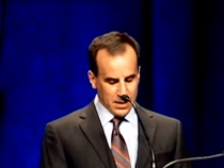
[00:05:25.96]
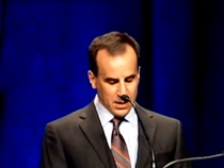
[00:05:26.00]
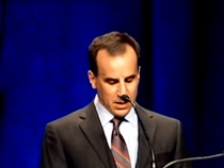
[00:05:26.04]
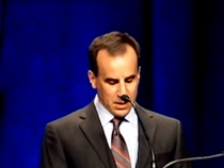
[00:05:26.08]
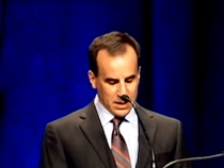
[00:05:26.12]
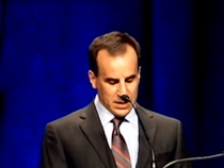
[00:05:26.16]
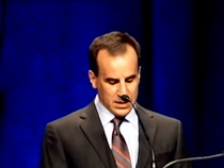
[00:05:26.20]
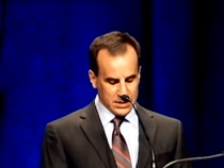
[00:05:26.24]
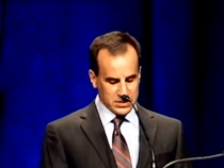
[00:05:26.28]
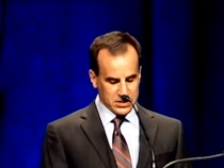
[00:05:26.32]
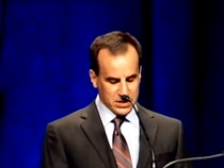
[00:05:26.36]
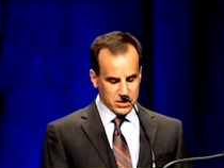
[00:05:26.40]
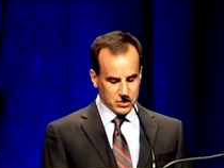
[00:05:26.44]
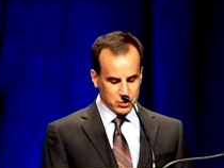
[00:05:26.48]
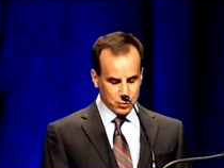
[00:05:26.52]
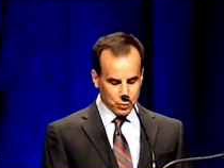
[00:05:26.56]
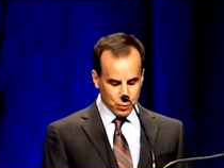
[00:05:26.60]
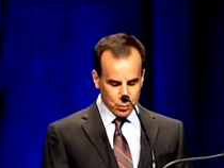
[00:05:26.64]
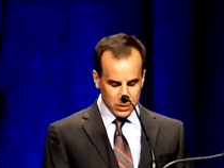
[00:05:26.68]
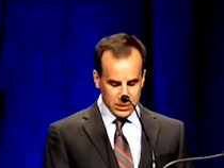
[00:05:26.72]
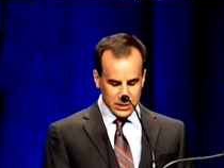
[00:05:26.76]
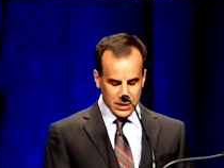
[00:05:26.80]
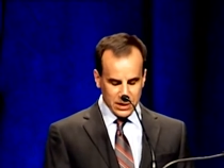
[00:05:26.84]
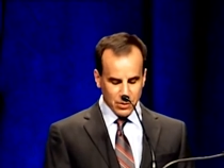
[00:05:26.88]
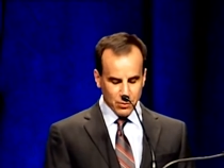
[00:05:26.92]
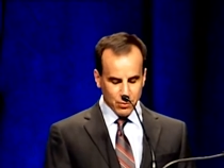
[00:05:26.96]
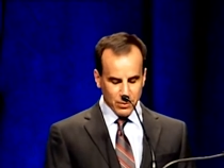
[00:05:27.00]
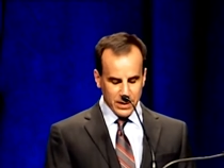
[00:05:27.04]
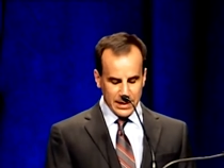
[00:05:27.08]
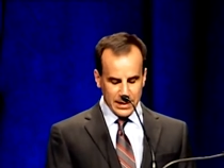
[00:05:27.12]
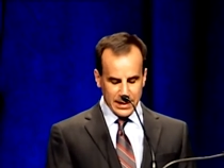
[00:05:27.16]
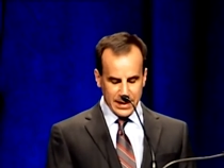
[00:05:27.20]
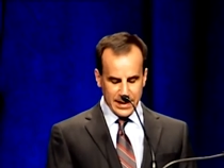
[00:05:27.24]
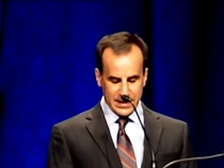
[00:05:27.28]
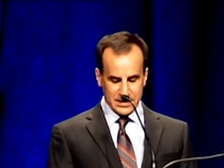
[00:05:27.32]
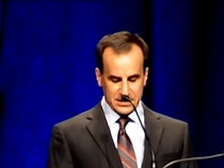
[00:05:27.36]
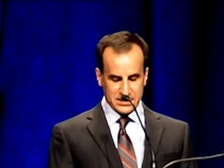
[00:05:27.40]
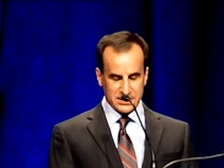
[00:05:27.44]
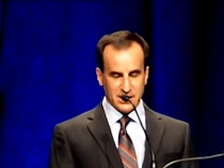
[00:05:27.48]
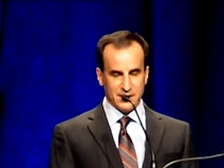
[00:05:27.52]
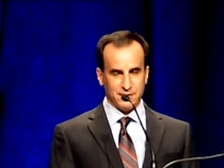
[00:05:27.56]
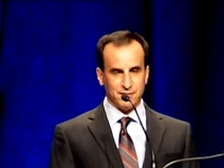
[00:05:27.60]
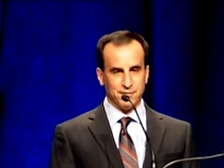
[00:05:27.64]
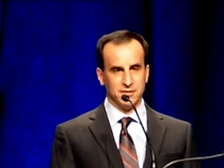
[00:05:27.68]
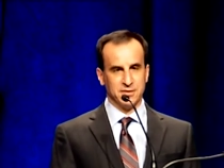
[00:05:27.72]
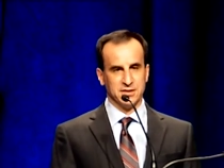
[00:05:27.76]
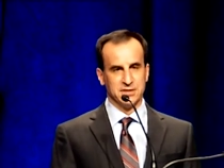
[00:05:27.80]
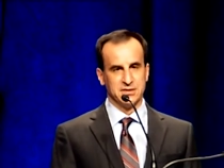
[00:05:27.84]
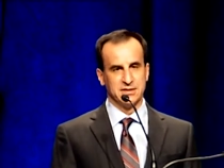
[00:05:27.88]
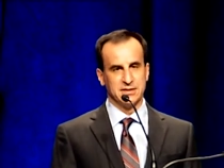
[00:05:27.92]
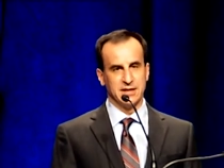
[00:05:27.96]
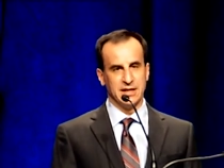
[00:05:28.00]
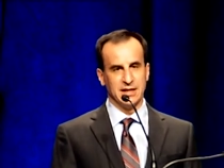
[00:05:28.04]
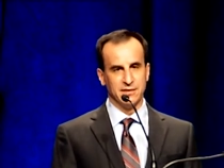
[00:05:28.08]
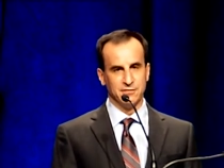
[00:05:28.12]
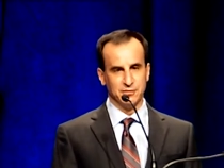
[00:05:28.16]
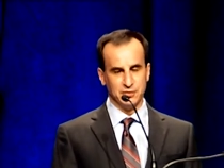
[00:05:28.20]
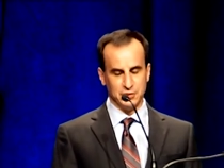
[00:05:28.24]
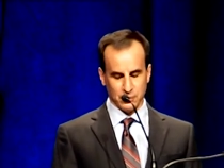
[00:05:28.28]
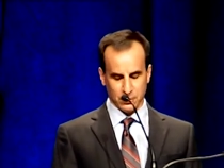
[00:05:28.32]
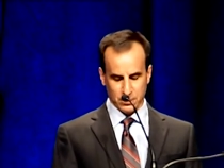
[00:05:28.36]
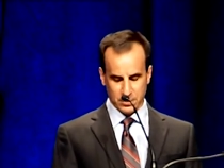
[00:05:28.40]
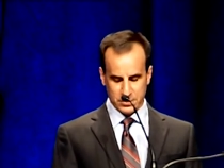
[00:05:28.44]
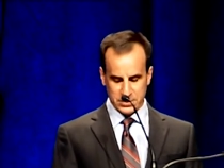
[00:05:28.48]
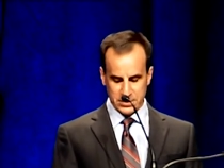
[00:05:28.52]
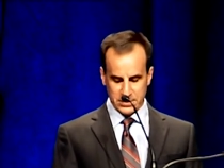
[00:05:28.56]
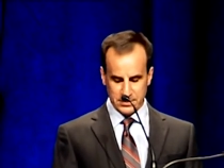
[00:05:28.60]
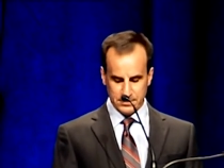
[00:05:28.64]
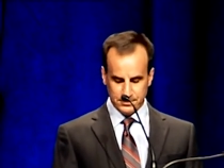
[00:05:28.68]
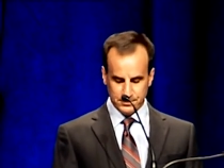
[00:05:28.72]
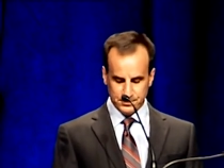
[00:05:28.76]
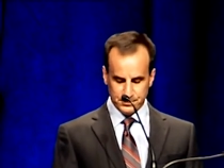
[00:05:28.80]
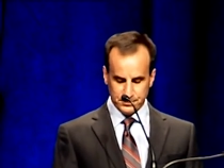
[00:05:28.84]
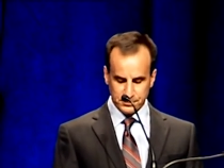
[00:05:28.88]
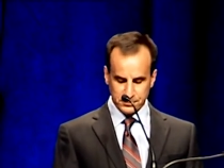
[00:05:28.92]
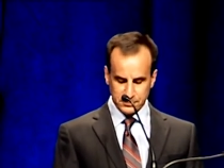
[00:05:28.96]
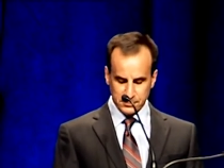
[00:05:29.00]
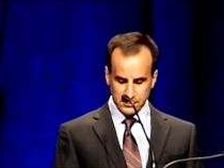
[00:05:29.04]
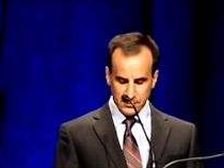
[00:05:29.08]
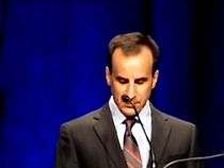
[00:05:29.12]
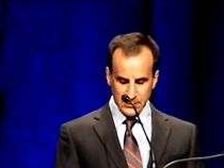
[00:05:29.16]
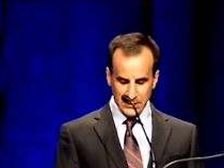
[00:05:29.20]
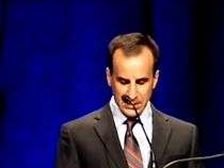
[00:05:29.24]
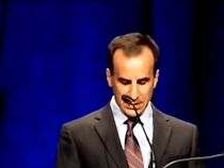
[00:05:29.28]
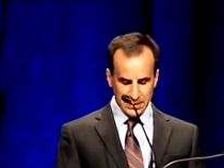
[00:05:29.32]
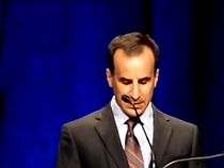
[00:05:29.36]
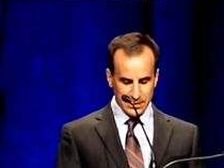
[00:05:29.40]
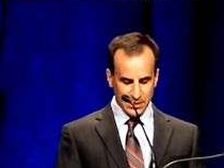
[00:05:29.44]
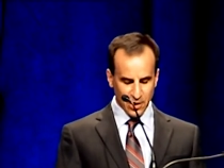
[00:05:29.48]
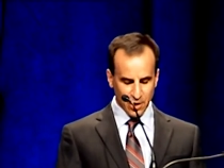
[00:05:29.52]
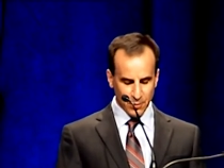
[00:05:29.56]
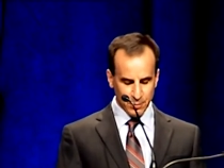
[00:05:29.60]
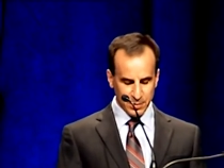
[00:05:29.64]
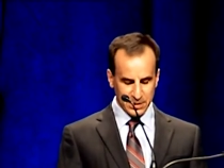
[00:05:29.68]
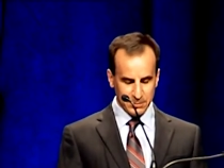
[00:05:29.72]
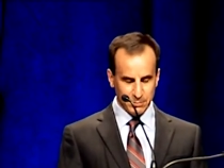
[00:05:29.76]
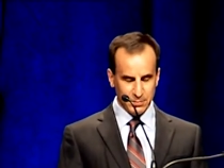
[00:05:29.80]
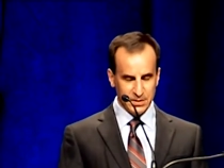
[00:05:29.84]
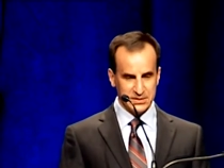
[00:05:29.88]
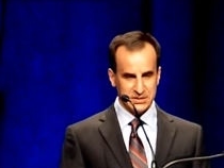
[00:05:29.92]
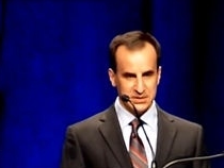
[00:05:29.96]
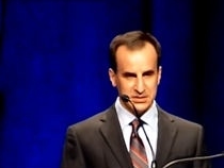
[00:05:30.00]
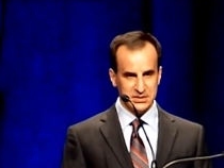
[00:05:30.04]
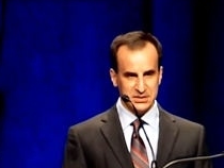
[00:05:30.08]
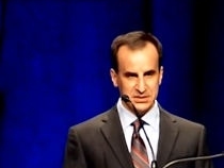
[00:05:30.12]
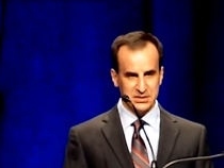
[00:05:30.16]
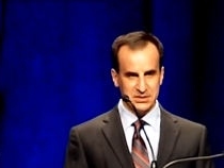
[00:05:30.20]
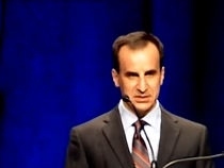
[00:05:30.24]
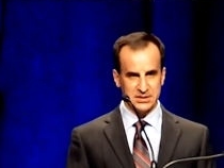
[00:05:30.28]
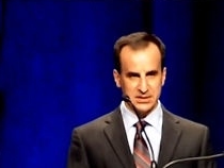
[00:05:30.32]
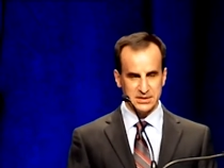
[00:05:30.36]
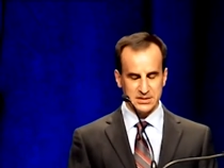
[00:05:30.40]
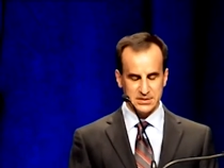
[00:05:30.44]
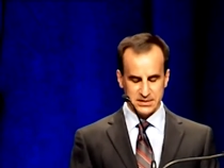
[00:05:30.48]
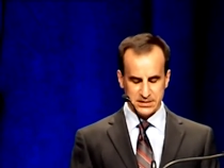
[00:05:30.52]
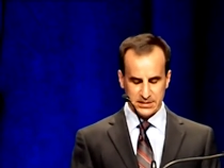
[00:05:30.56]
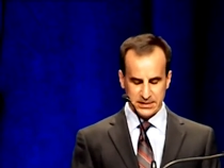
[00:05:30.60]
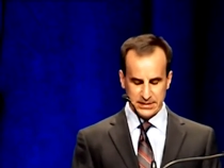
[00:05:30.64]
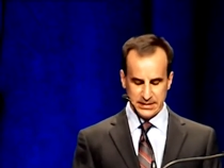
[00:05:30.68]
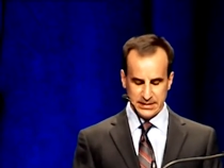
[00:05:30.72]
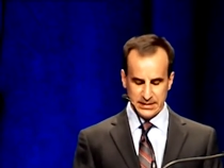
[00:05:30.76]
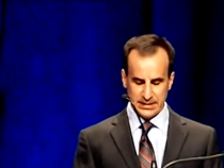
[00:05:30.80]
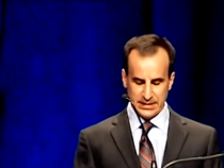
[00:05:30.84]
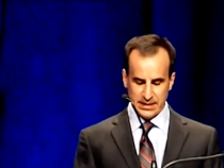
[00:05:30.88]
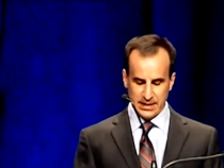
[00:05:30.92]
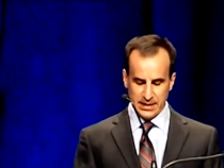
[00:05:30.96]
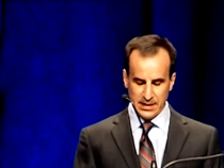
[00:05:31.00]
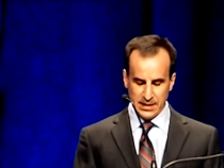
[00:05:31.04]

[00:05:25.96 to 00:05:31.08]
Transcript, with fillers: is truly a great asset for the state of Georgia in helping businesses succeed.